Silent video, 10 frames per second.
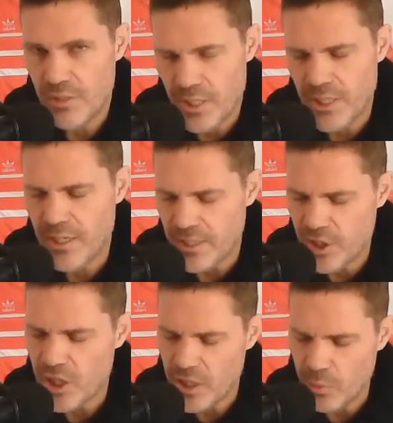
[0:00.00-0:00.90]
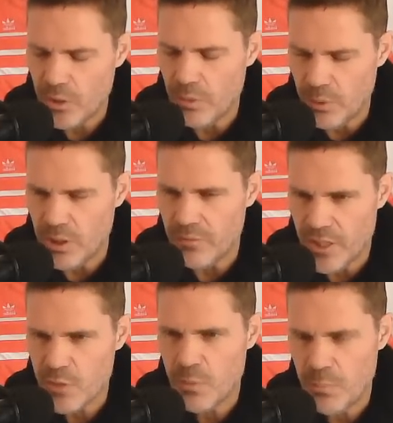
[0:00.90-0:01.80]
I genuinely believe
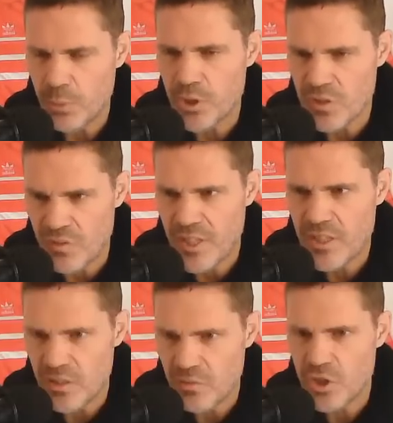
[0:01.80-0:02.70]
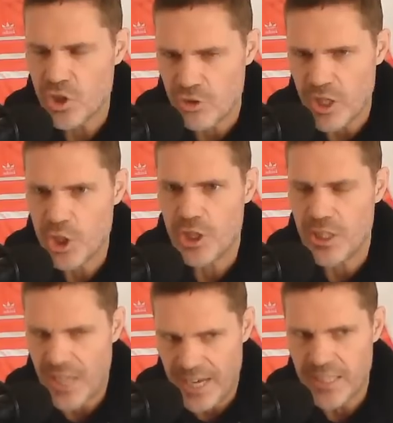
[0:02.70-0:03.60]
that's people just venting frustration
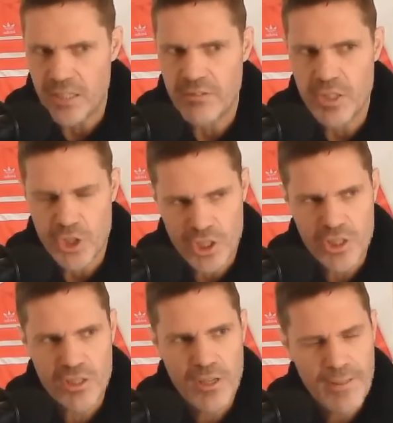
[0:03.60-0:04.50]
and anger and just